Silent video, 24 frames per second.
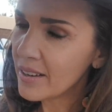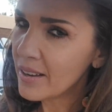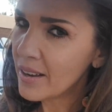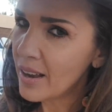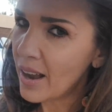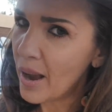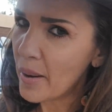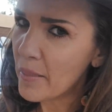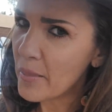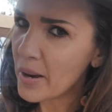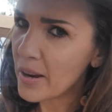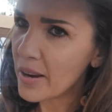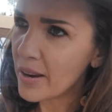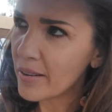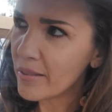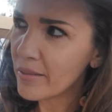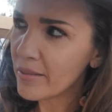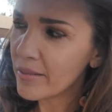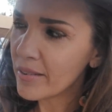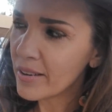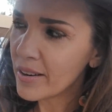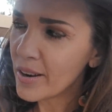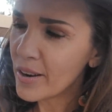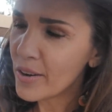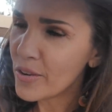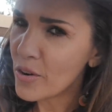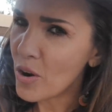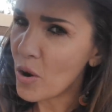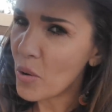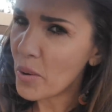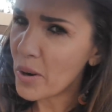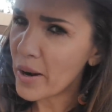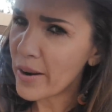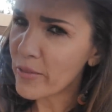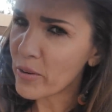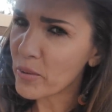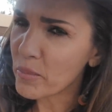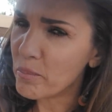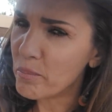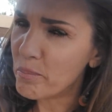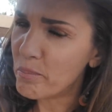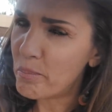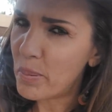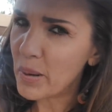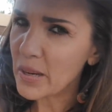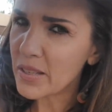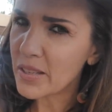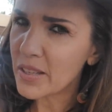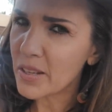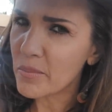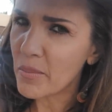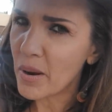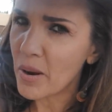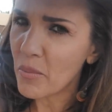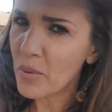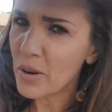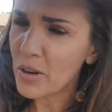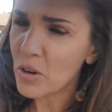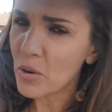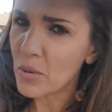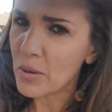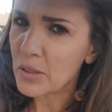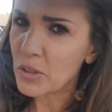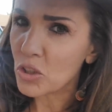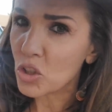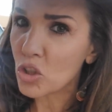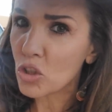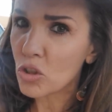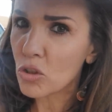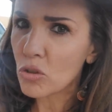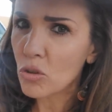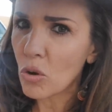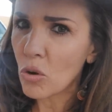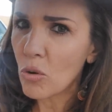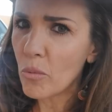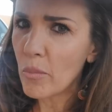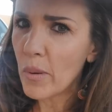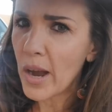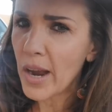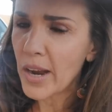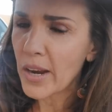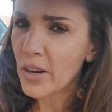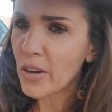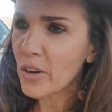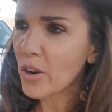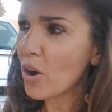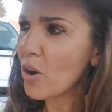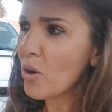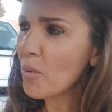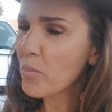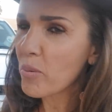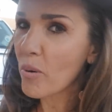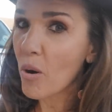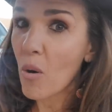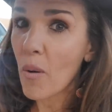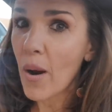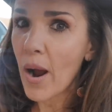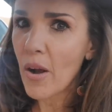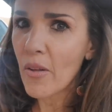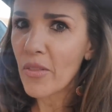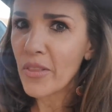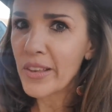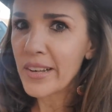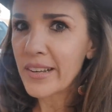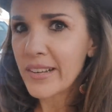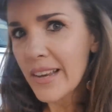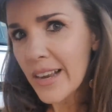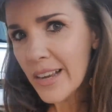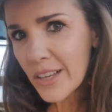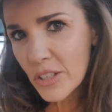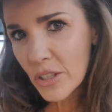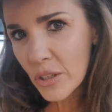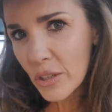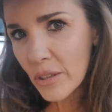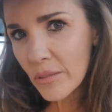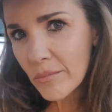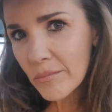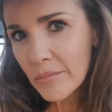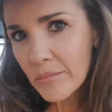I mean, no one ever busted my window and stole my GoPro out in the desert.